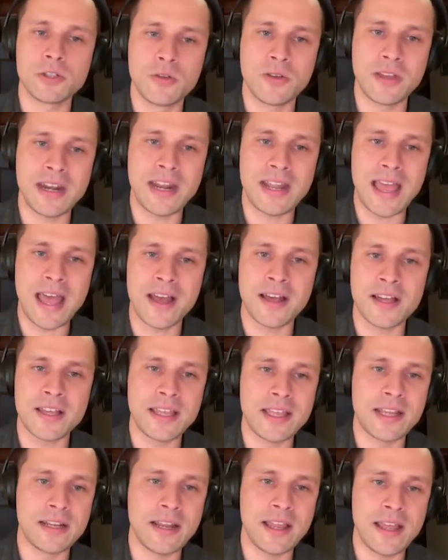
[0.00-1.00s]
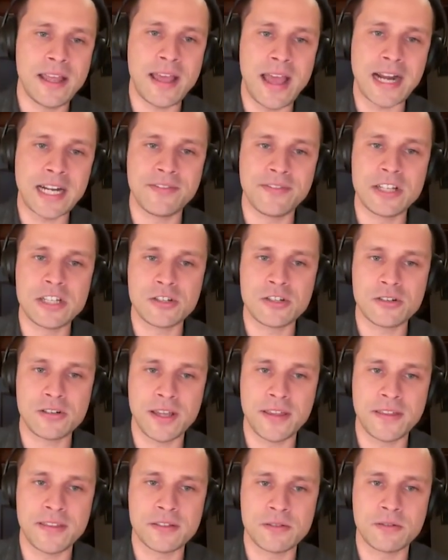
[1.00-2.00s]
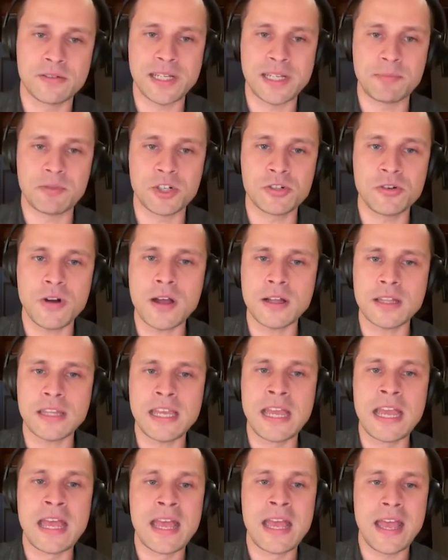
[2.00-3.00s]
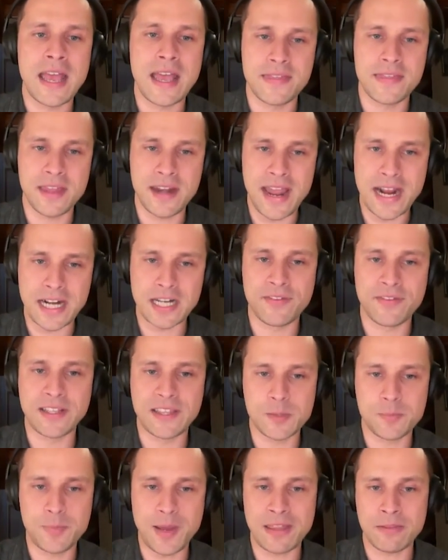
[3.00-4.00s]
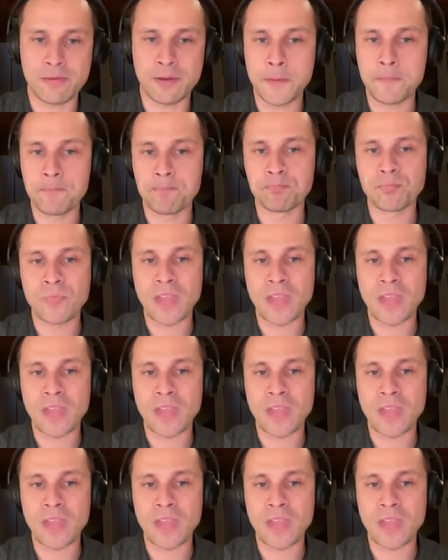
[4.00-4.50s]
you can activate this receptor strongly and then activate this pathway.